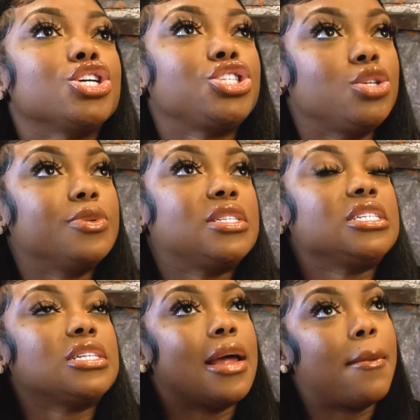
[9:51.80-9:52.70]
She was
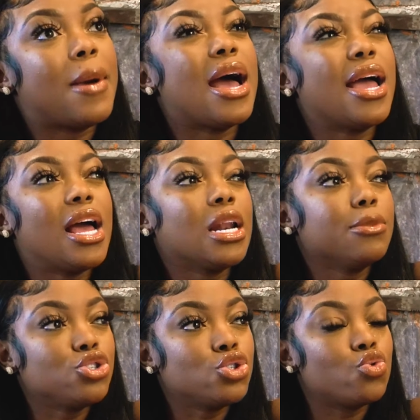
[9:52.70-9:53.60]
teaching at my
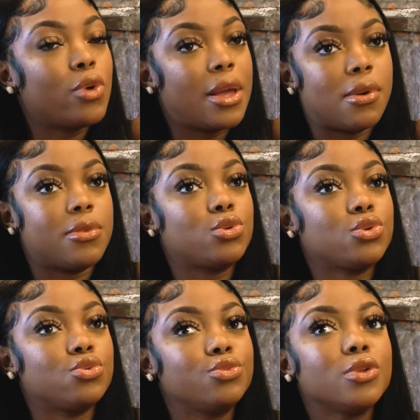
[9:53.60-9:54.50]
elementary school and my middle
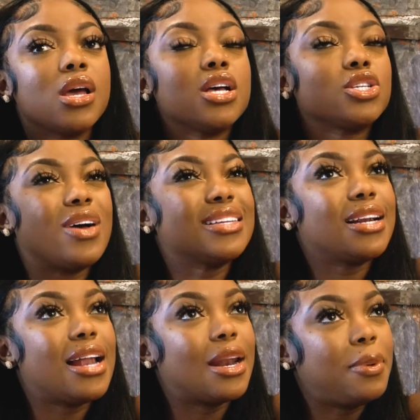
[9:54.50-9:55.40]
school. So I did a
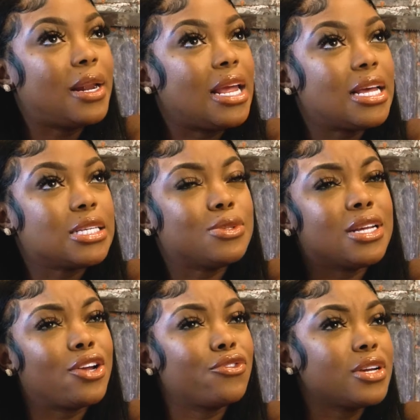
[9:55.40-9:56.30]
lot of plays. We
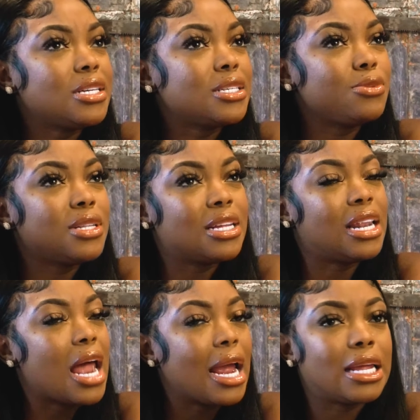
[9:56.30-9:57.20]
did Grease. We did The
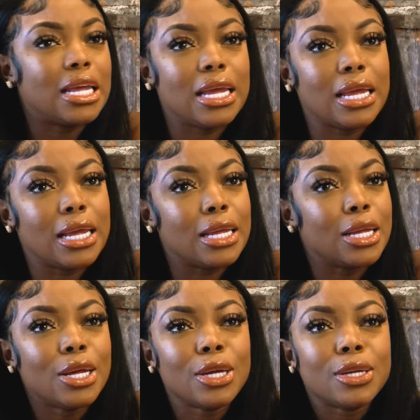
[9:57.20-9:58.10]
Lion King.
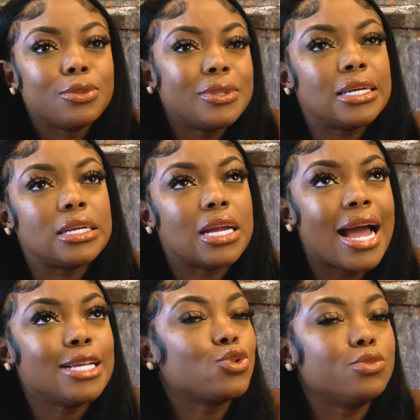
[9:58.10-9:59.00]
We did
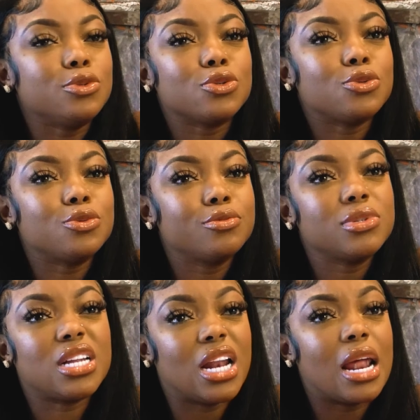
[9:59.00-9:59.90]
High School Musical.
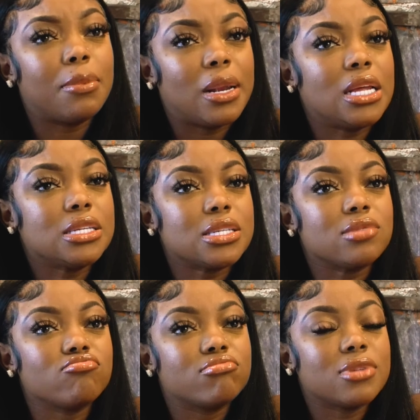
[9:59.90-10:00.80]
Did a lot of plays.
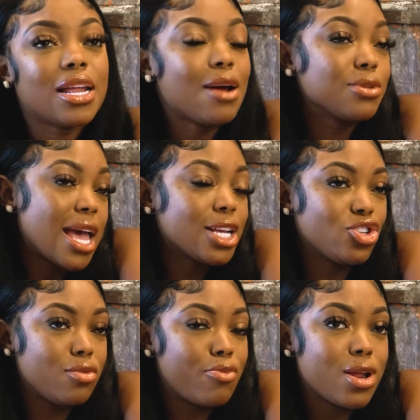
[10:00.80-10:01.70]
And I was
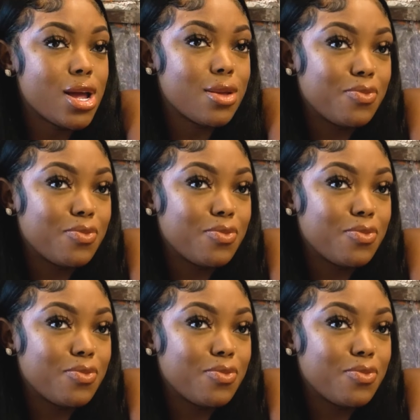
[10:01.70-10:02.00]
actually pretty good.